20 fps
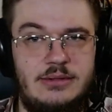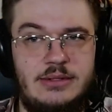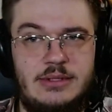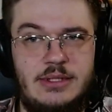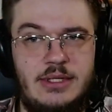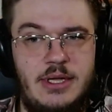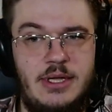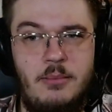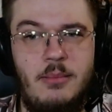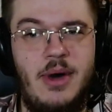
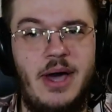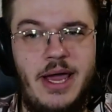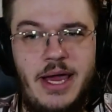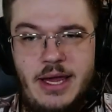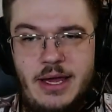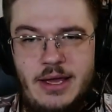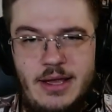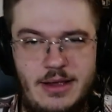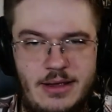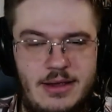
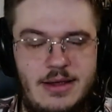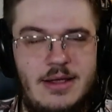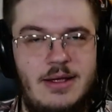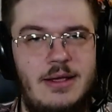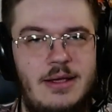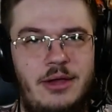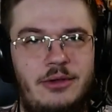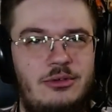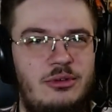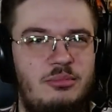my
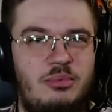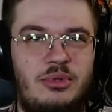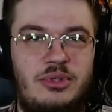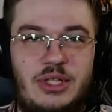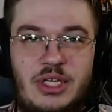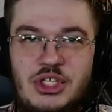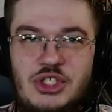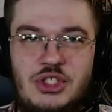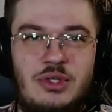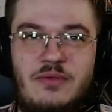
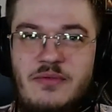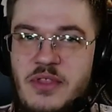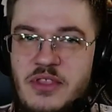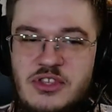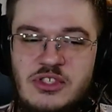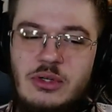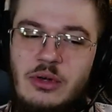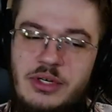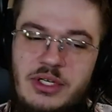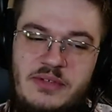interpretation of the
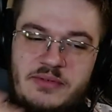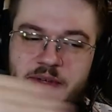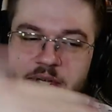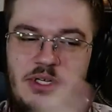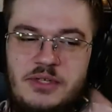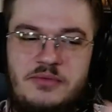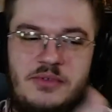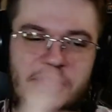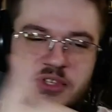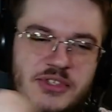story if
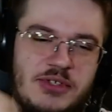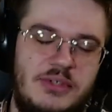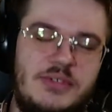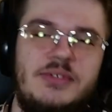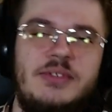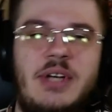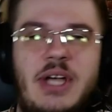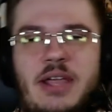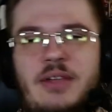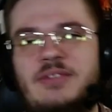Erwin
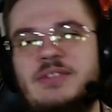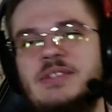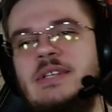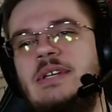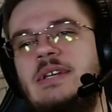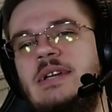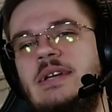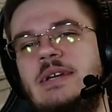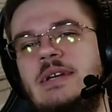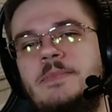survives.
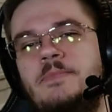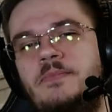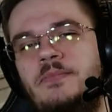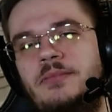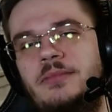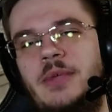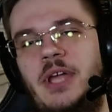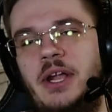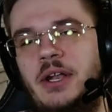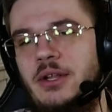
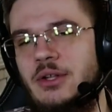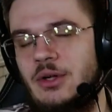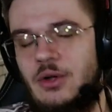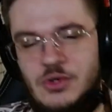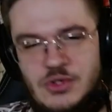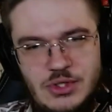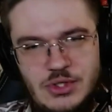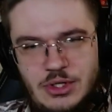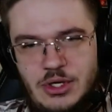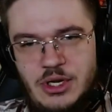And it's
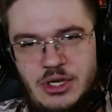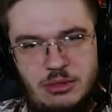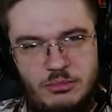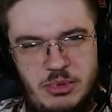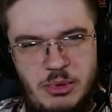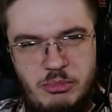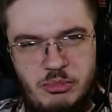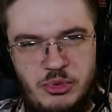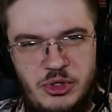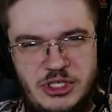also gonna be
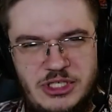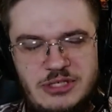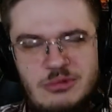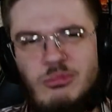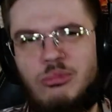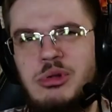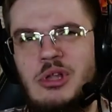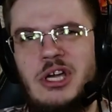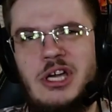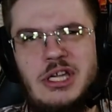pretty
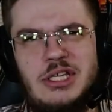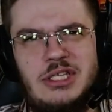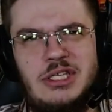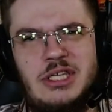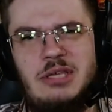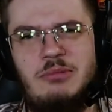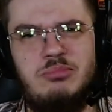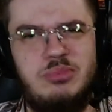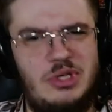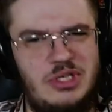bloody,
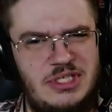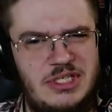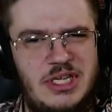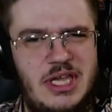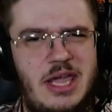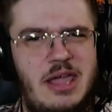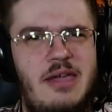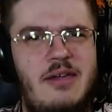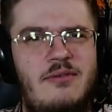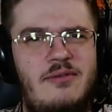pretty
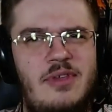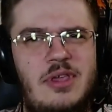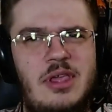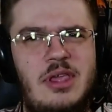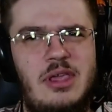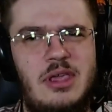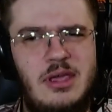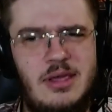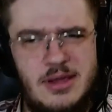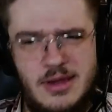
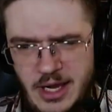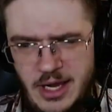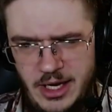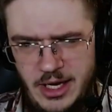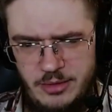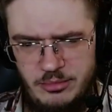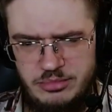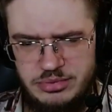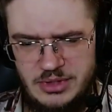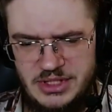heavy,
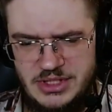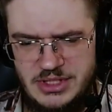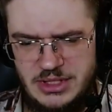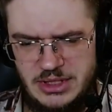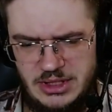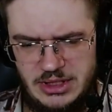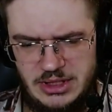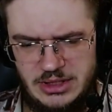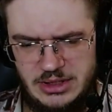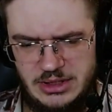and
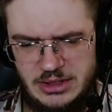pretty,